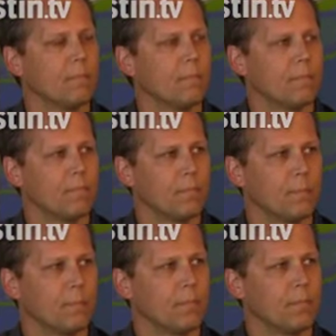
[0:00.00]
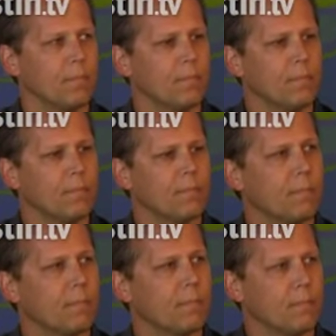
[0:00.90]

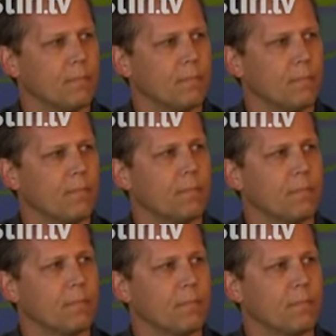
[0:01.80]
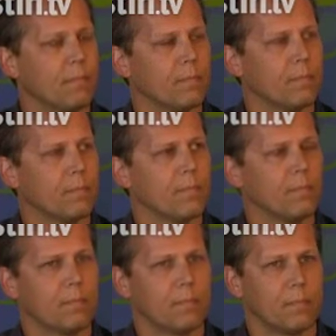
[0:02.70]

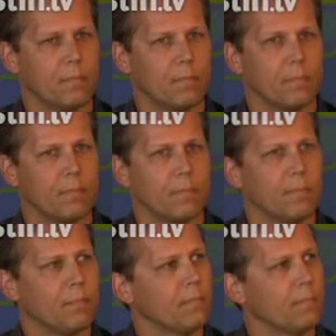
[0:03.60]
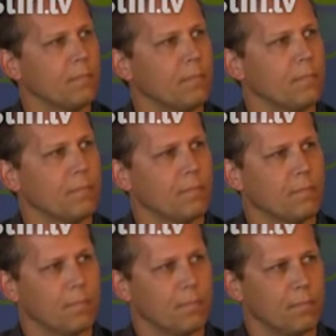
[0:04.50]

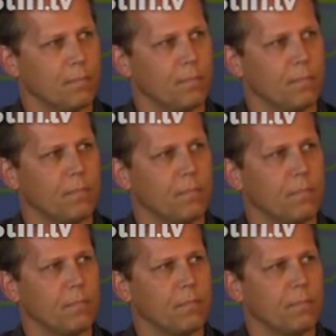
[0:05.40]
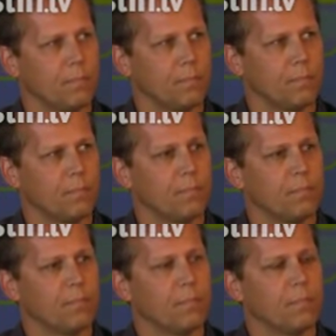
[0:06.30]

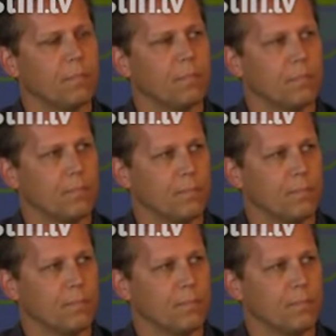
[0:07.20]
No words are spoken by the person on screen.